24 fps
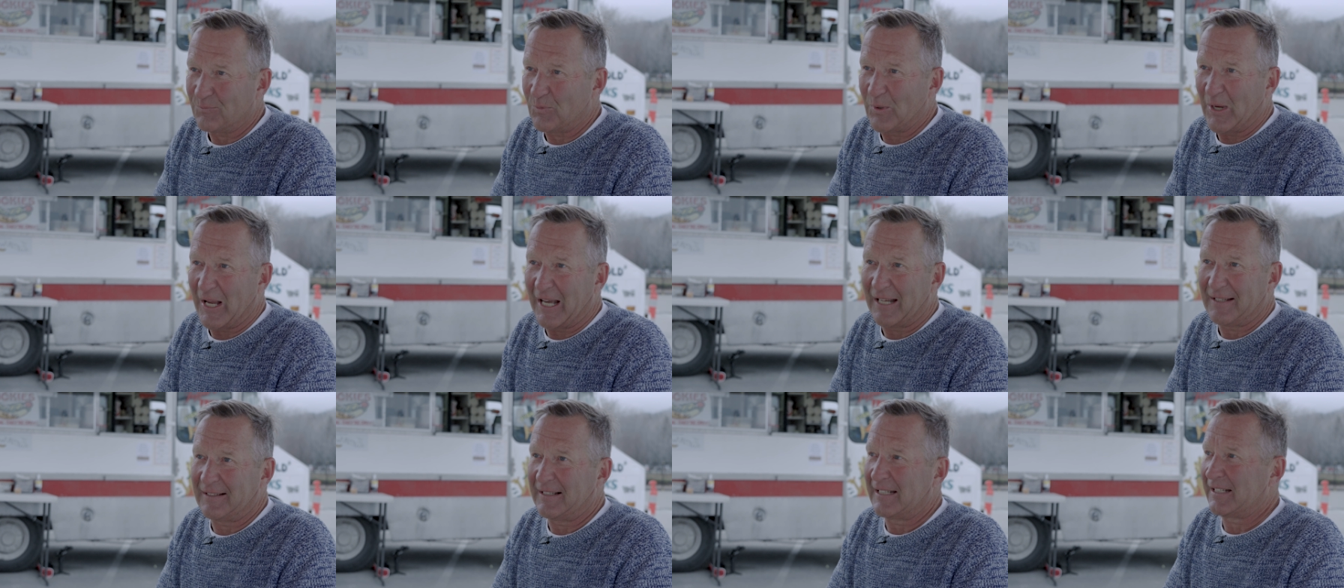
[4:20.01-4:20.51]
we
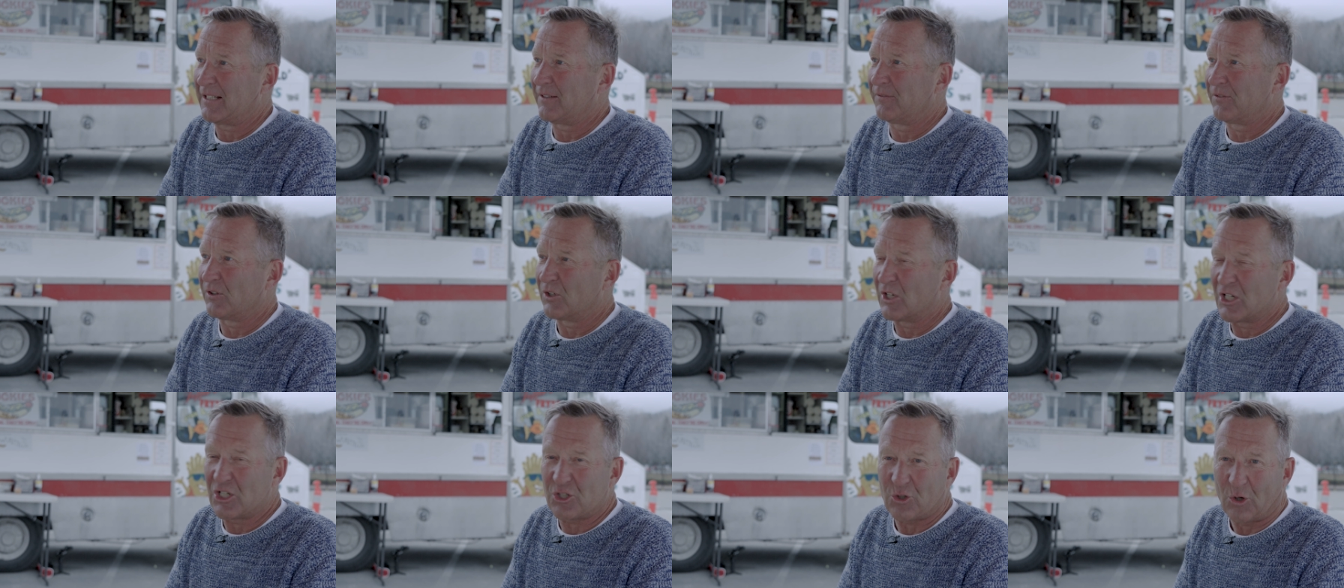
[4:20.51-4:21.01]
had a
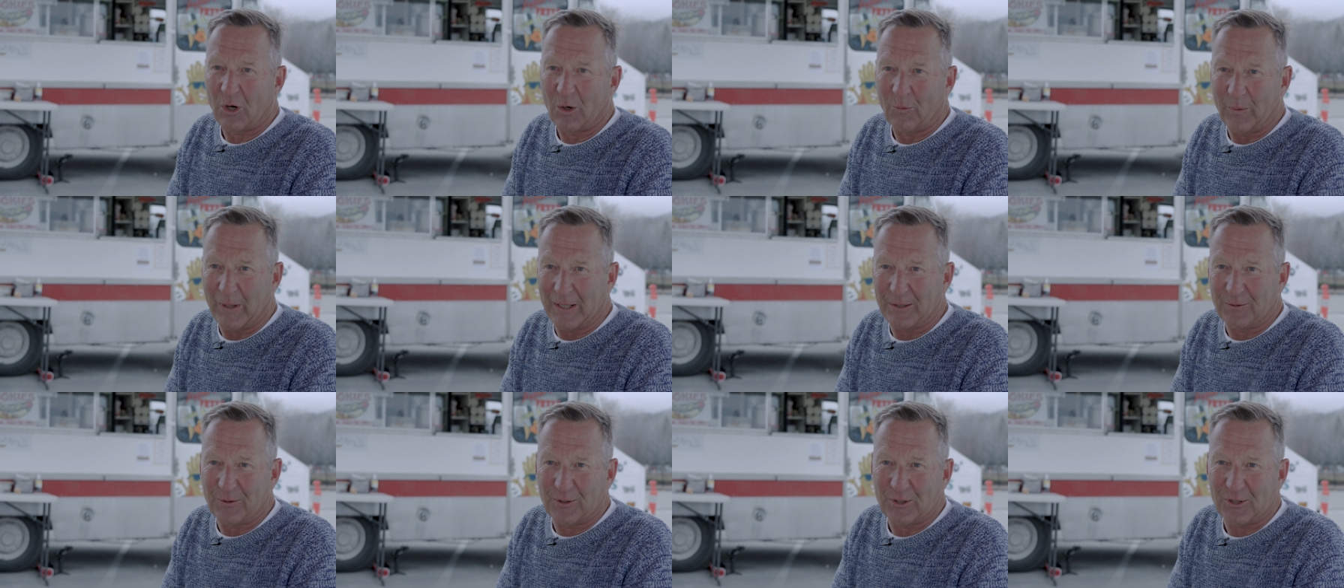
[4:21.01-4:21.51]
very short
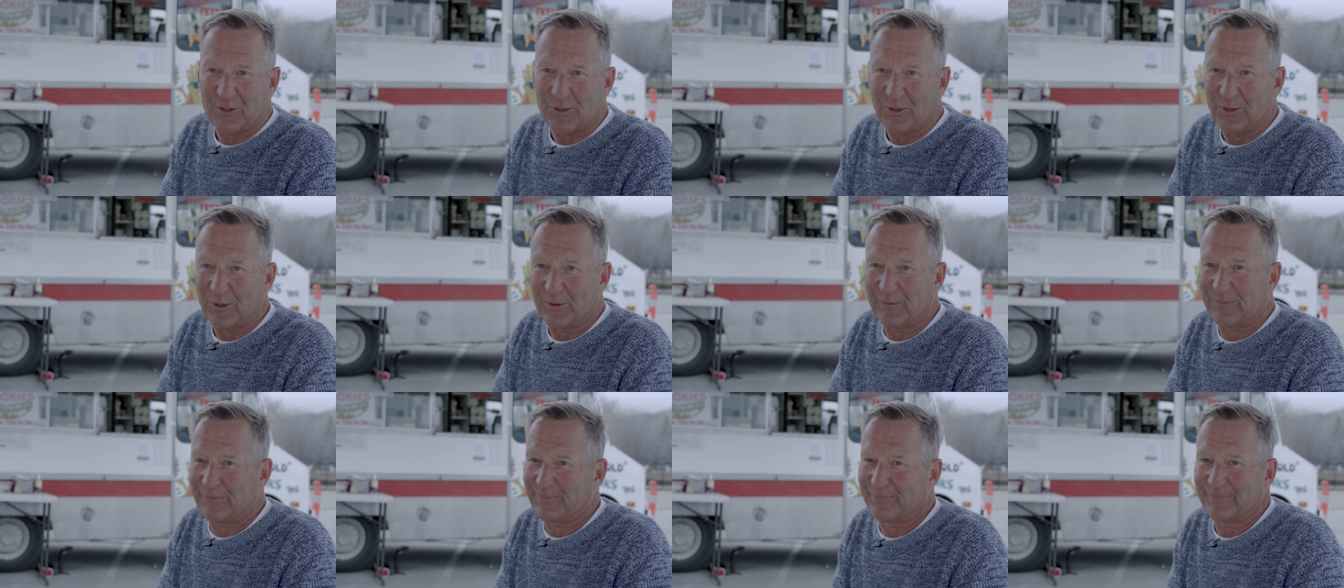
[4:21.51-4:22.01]
window to
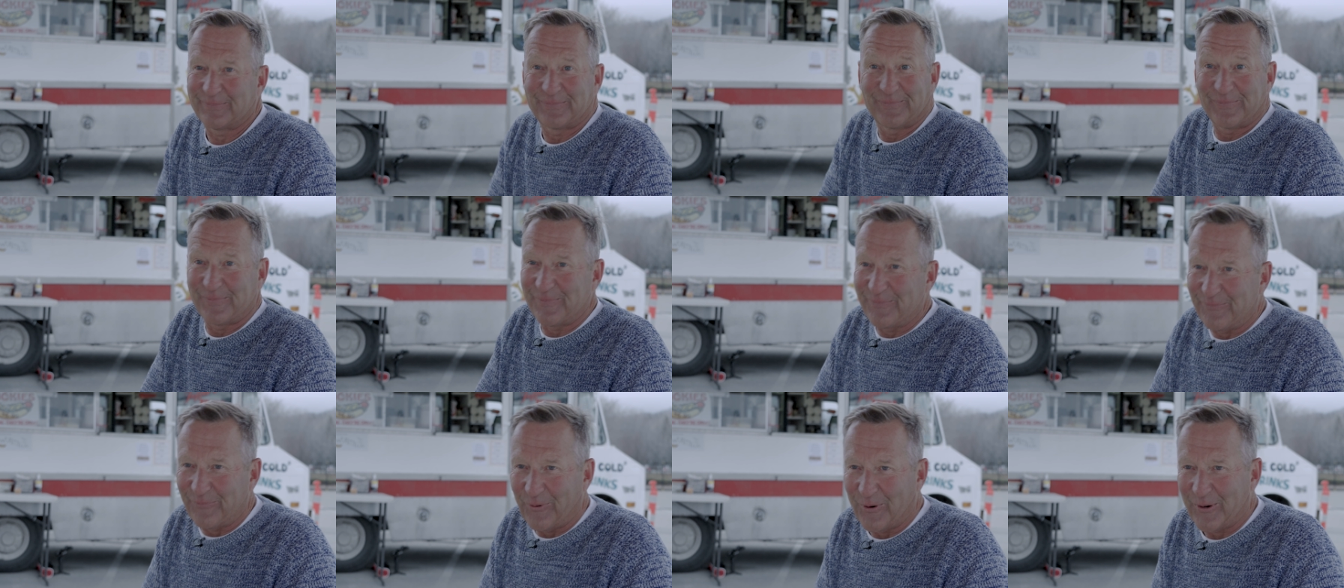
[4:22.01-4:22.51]
serve
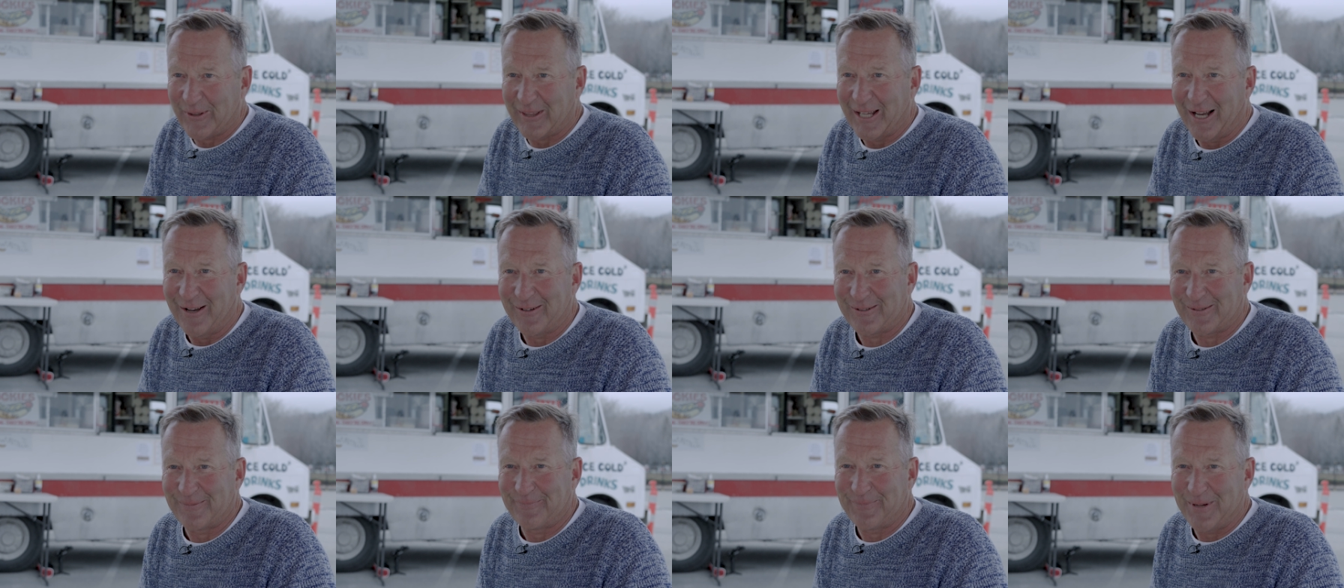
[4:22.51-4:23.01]

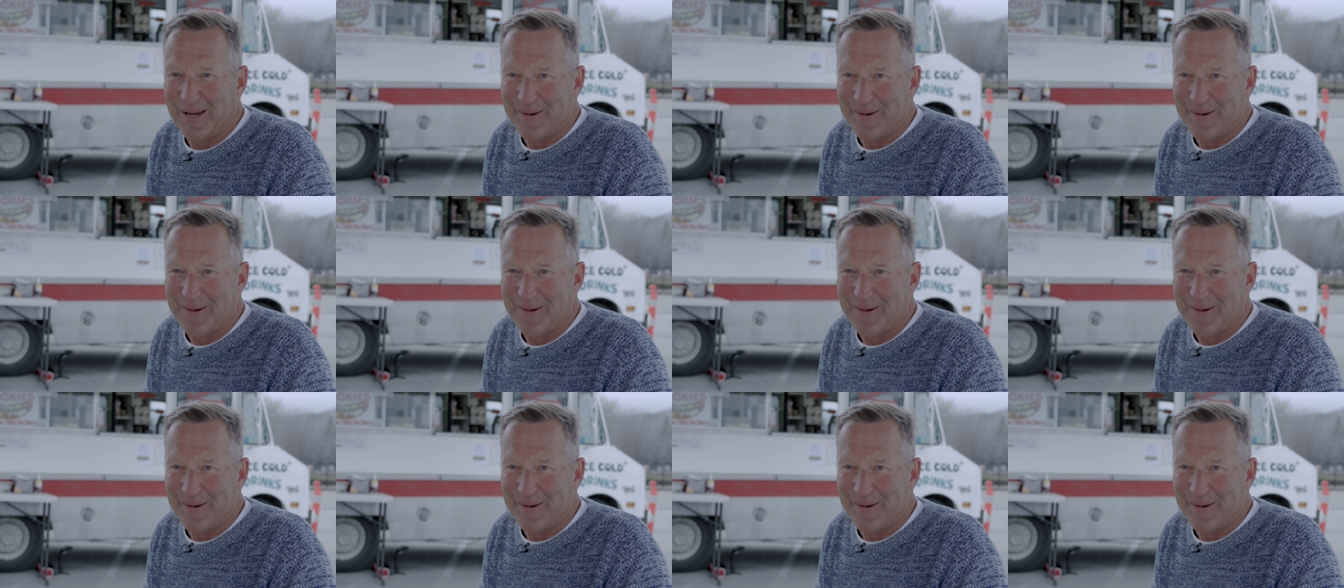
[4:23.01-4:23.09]
4,000